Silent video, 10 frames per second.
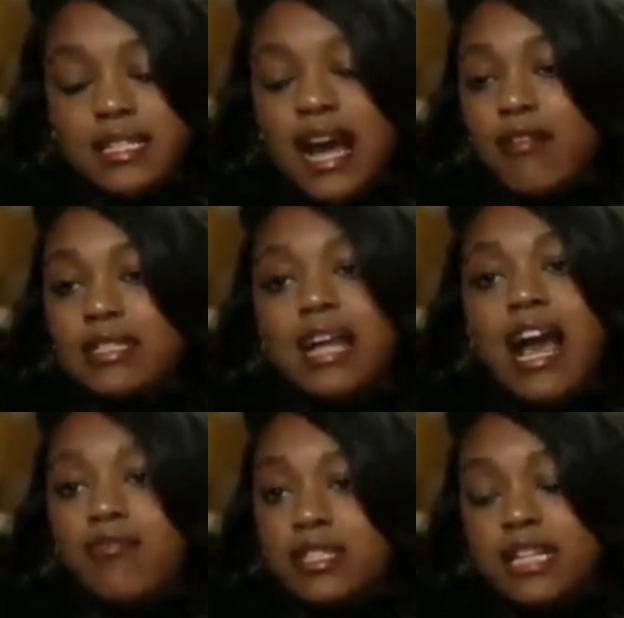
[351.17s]
sitting up
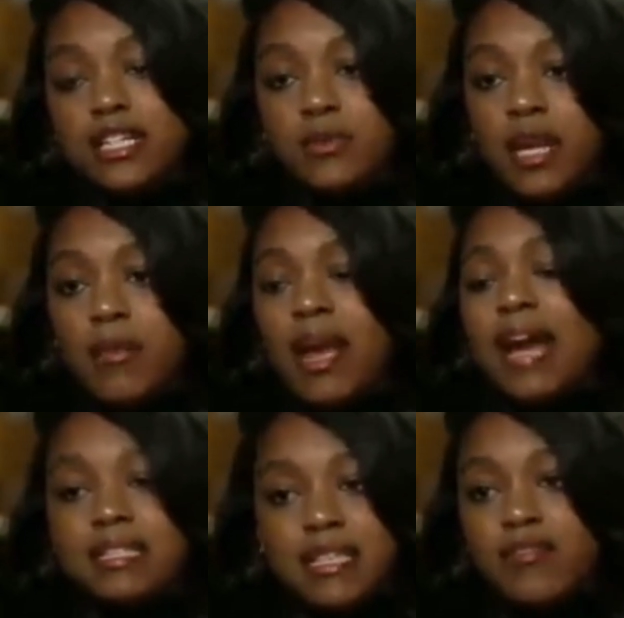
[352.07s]
here talking.
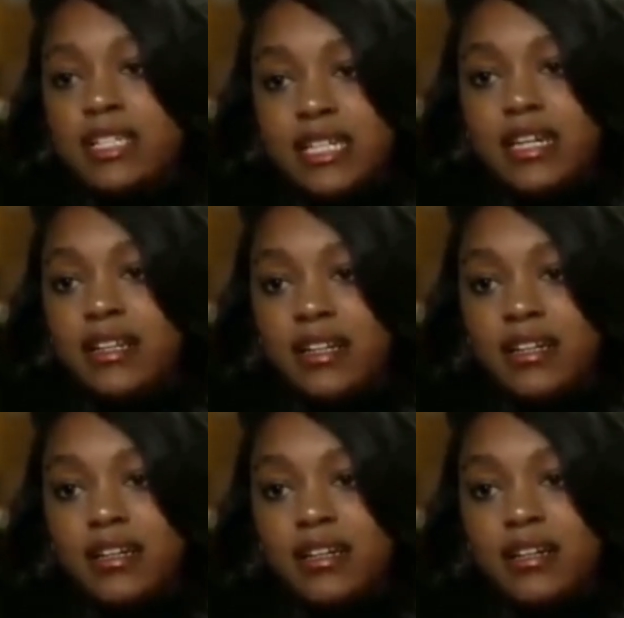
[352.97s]
And you be all in the